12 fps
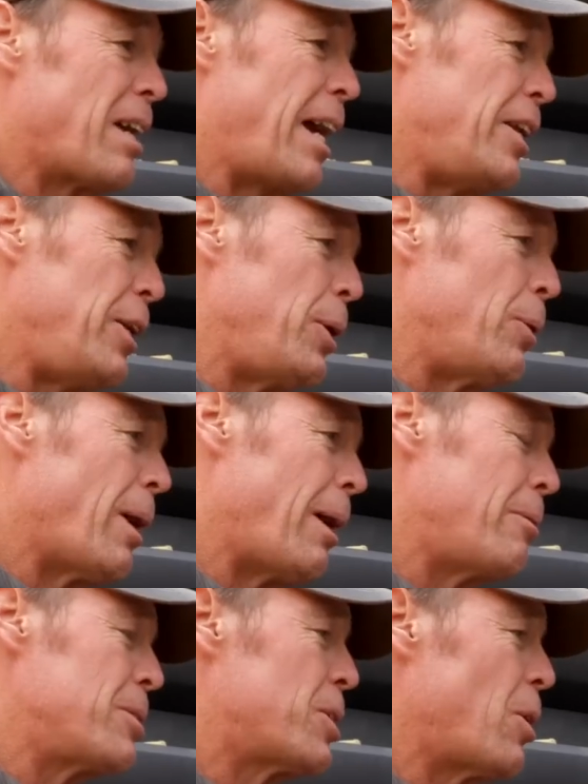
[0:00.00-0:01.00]
I knew I
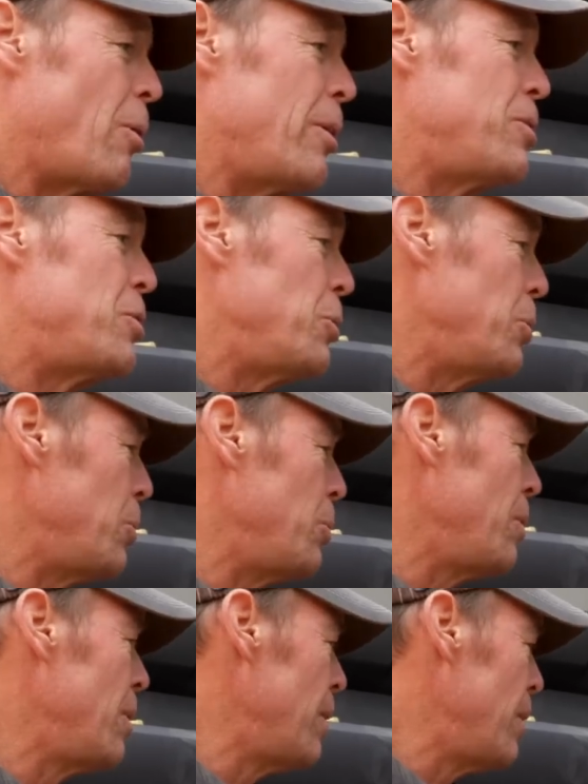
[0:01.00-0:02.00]
was going to
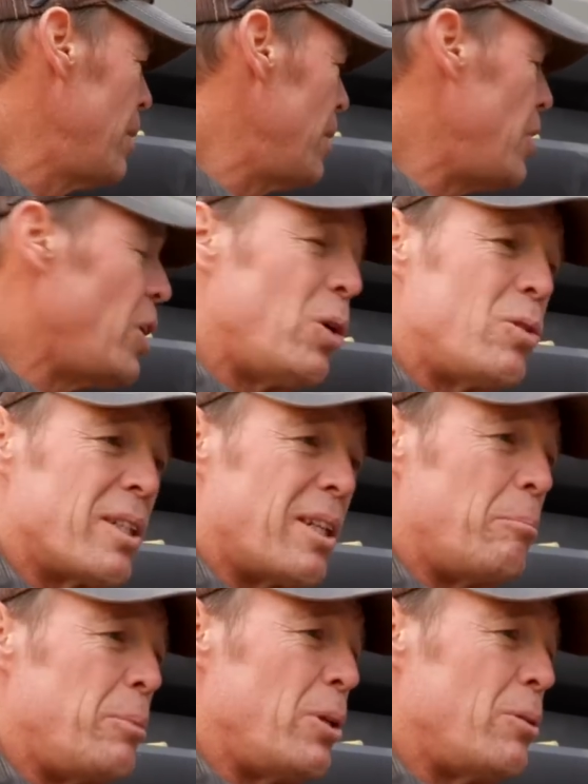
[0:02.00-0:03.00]
use and
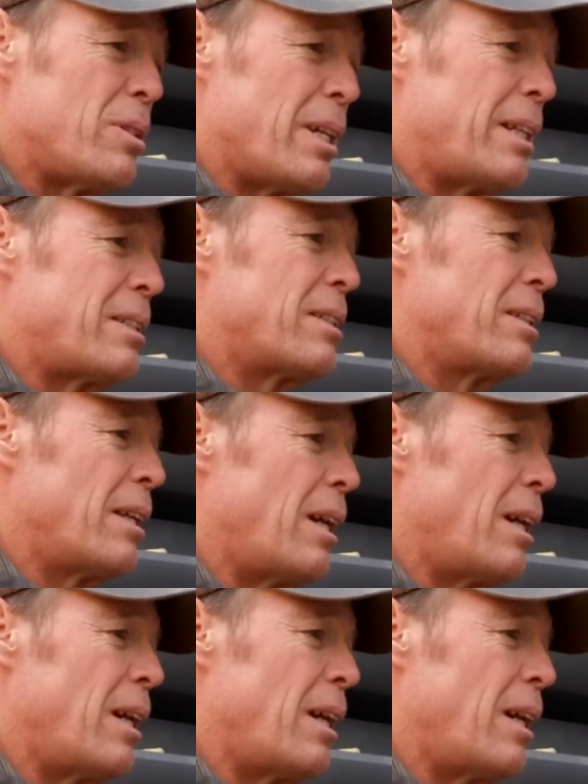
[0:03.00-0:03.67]
abuse it.